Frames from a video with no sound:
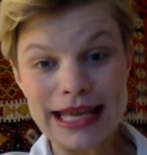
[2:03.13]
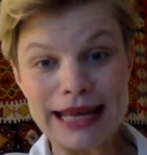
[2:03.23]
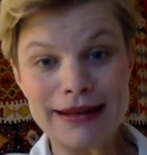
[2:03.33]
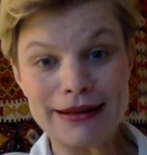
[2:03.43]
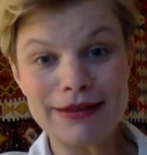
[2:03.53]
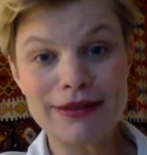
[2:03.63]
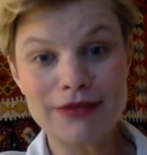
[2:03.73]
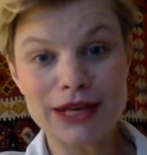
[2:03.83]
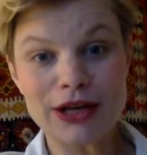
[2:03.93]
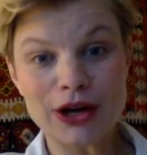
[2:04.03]
in the
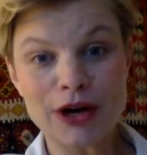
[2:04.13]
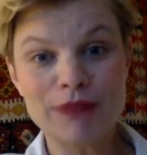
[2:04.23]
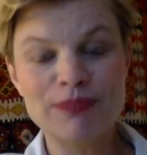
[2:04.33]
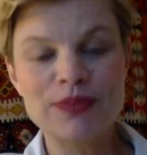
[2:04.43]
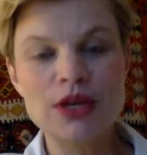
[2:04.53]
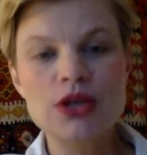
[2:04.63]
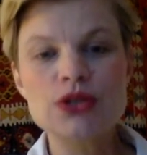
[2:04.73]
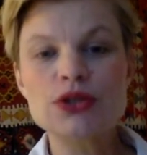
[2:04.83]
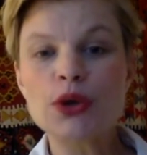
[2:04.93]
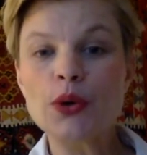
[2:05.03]
vinegar.
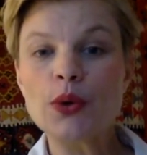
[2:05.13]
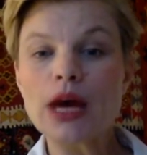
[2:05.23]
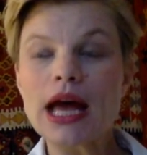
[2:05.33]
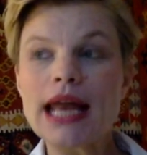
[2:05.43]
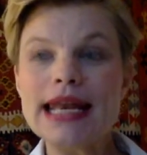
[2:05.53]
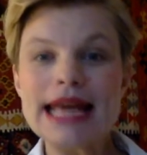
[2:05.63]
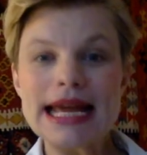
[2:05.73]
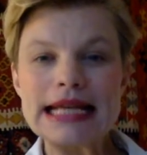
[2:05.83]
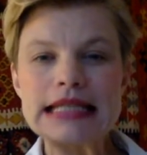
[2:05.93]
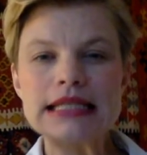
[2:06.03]
So a
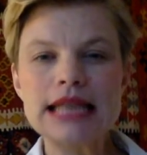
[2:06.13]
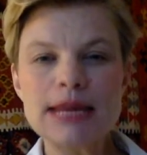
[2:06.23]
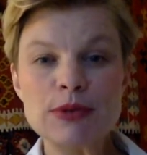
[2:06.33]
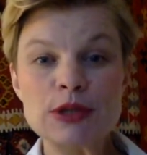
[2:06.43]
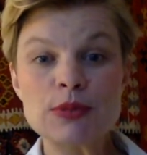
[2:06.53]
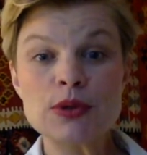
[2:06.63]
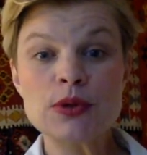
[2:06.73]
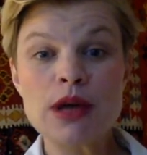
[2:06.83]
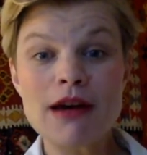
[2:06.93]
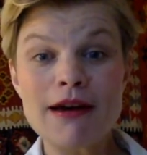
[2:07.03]
nice
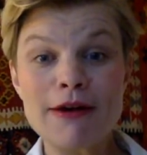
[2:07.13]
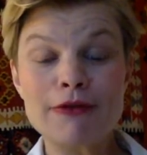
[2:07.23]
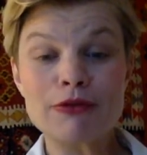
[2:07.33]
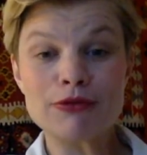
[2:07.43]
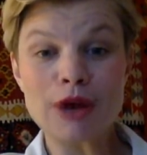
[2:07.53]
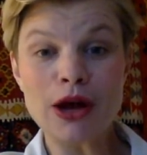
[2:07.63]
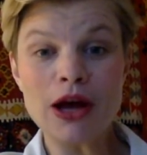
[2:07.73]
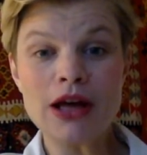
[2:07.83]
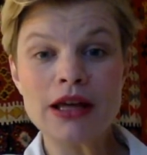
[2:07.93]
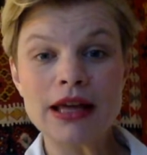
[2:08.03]
tablespoon of
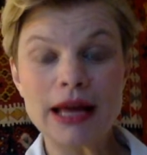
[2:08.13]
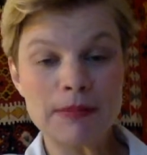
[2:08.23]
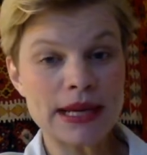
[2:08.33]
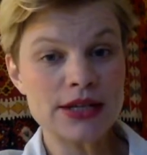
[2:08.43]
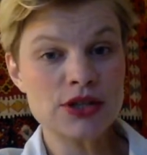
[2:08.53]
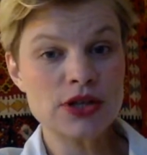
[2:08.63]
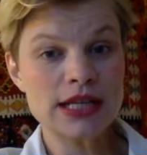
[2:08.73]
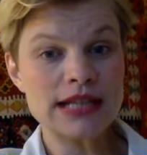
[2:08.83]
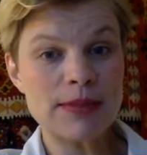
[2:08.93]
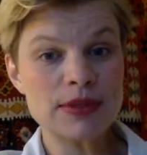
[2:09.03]
raw,
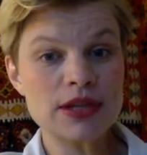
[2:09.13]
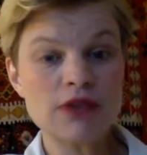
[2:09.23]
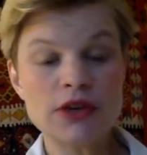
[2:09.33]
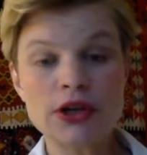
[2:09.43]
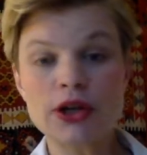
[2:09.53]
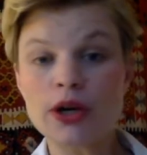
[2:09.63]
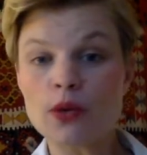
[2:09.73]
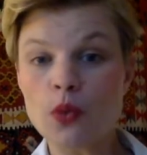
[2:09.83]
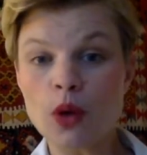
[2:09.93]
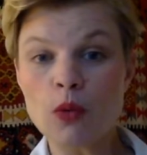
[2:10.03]
unpasteurized apple cider vinegar
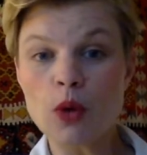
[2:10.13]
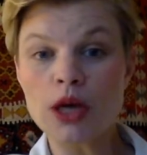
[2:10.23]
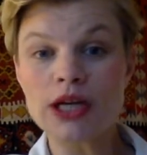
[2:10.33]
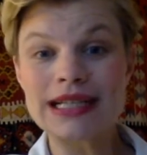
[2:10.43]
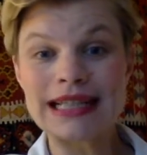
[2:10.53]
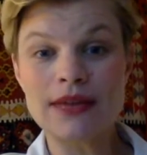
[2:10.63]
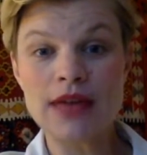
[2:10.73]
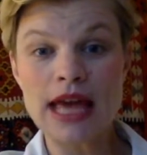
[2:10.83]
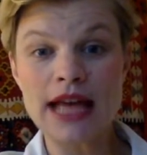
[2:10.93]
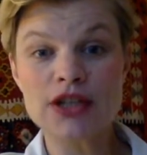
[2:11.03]
in warm water down the
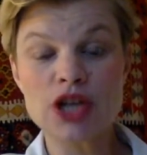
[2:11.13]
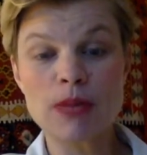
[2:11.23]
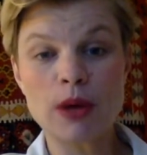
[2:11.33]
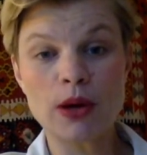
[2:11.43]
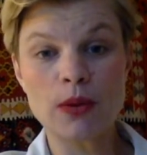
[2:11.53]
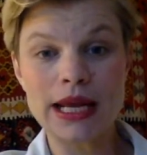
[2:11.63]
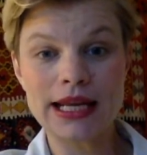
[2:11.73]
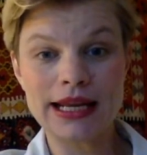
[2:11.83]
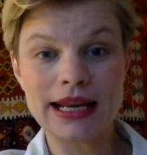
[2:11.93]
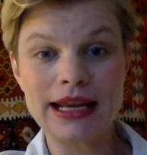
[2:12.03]
hatch upon
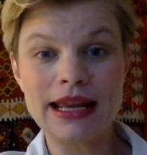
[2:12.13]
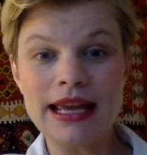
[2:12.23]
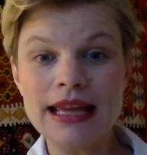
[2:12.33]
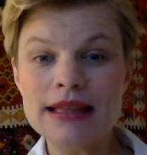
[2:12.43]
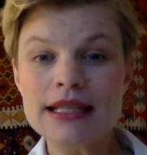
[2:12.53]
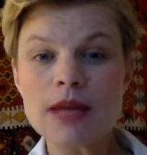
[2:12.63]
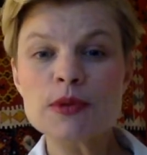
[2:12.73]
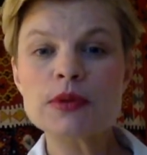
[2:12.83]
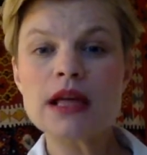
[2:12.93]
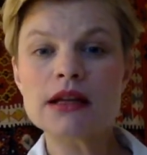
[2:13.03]
awakening. This
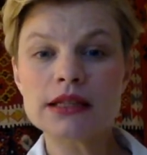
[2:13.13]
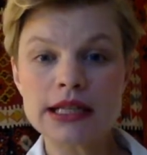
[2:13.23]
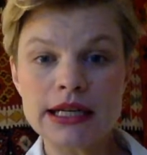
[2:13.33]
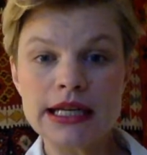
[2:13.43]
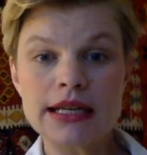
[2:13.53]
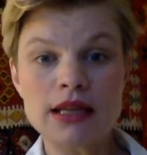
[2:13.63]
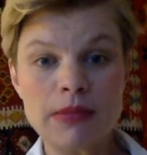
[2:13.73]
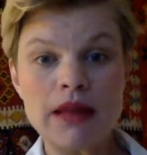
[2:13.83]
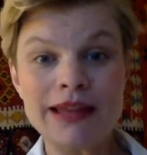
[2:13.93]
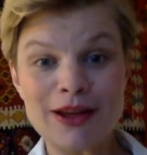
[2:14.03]
helps with alkalinity in the
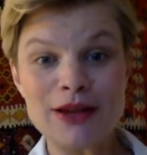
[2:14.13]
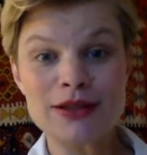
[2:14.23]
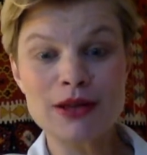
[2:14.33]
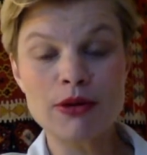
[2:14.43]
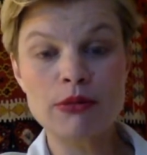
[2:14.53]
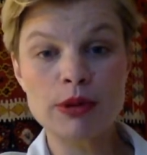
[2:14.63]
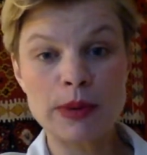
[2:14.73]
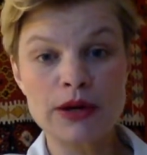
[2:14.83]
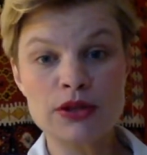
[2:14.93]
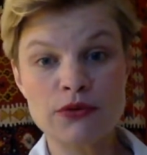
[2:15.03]
belly also and
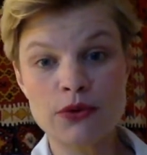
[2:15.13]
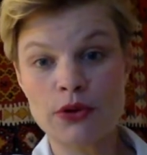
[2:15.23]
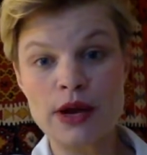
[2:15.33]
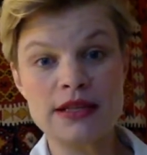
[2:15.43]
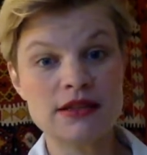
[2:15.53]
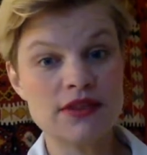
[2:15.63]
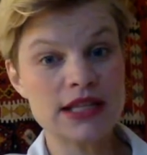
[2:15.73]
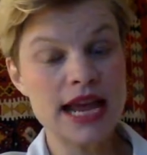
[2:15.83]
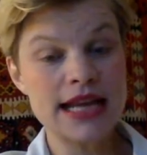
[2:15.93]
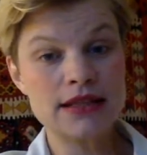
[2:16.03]
prepares it for the rest of the
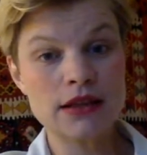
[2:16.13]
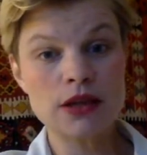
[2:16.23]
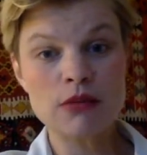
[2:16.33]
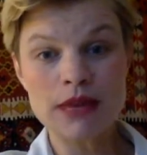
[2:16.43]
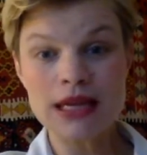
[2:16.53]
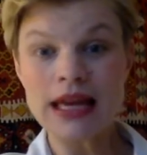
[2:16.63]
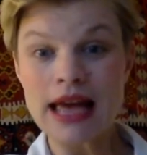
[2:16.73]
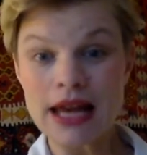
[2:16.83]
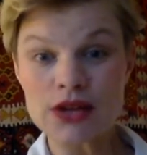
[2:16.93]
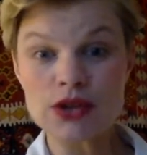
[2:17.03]
day so that you
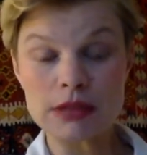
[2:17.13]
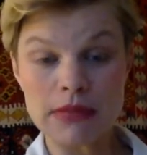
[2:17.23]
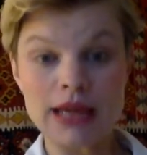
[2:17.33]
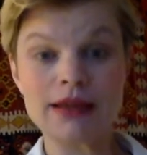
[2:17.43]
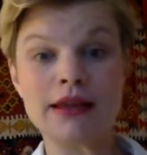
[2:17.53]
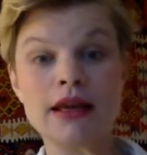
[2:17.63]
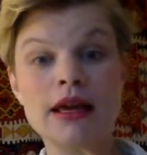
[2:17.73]
actually make